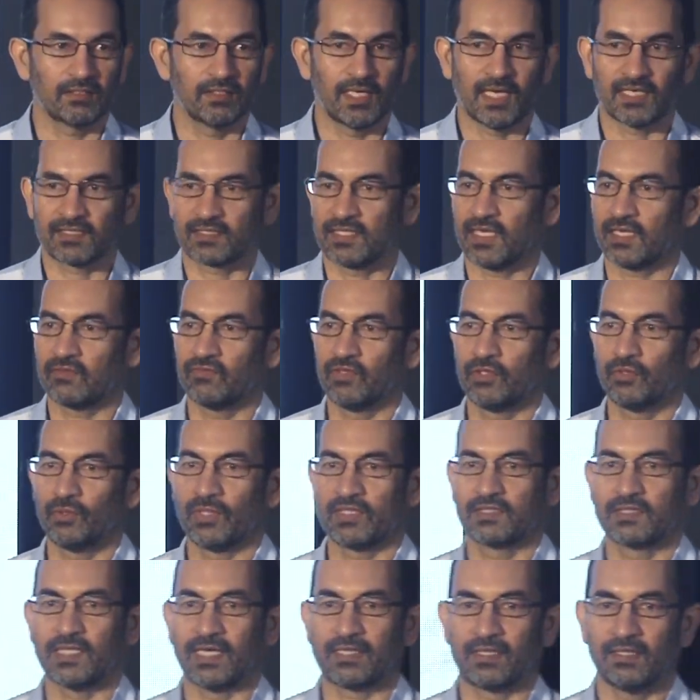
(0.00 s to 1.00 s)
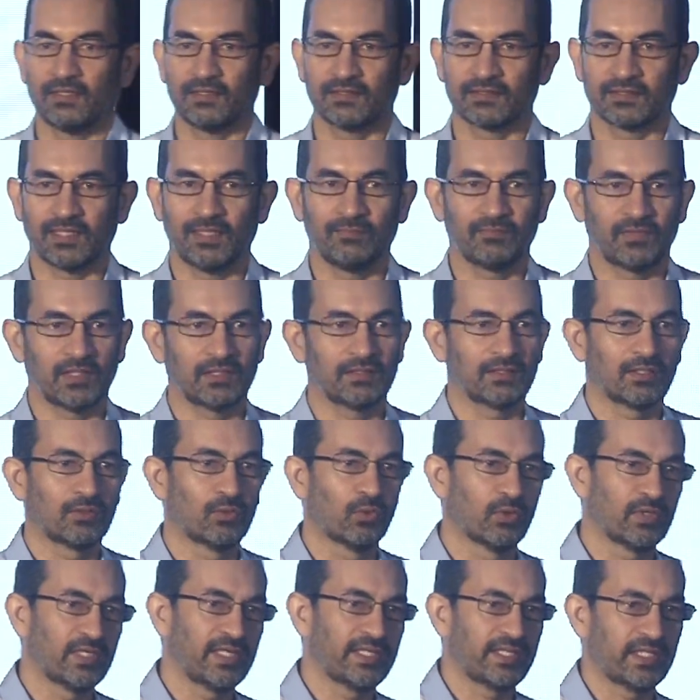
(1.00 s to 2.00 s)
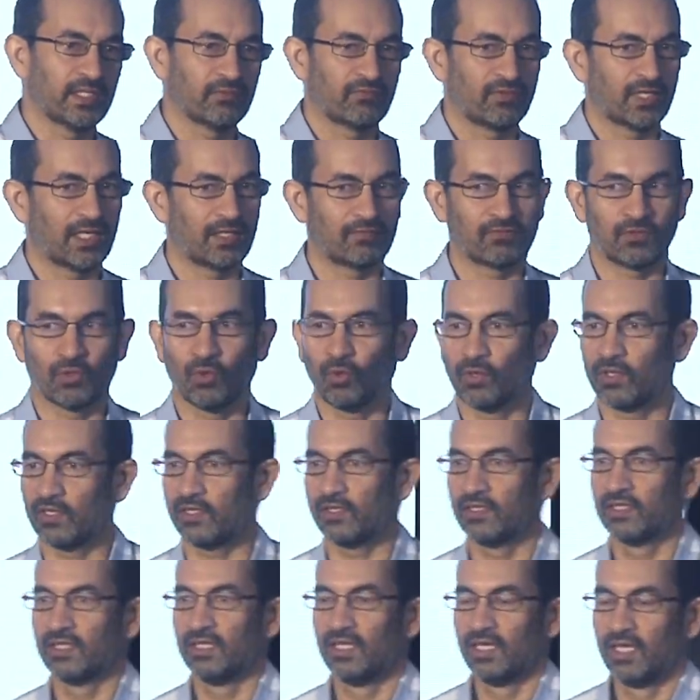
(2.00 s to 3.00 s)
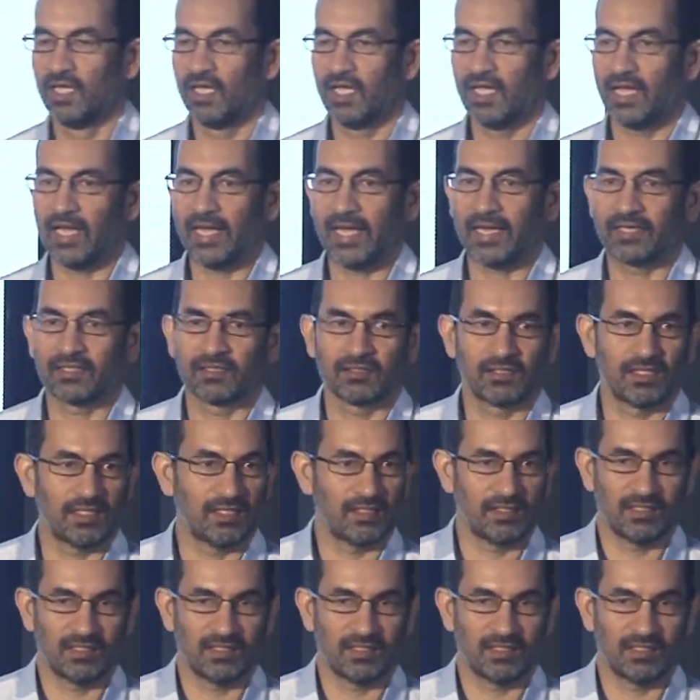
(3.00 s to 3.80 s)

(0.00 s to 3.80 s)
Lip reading: NASDAQ will do exactly the same thing. The gold ETF will have gold, and